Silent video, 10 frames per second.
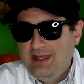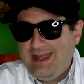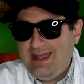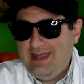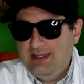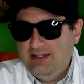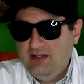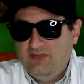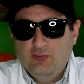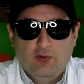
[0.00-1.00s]
And
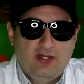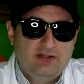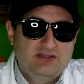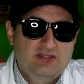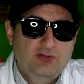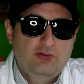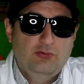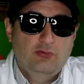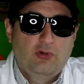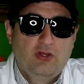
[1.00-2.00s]
if you want
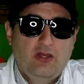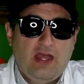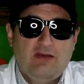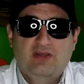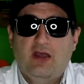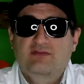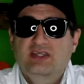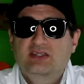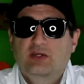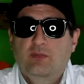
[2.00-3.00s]
to have a
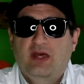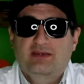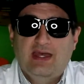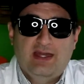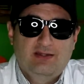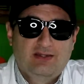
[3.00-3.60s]
conversation about that,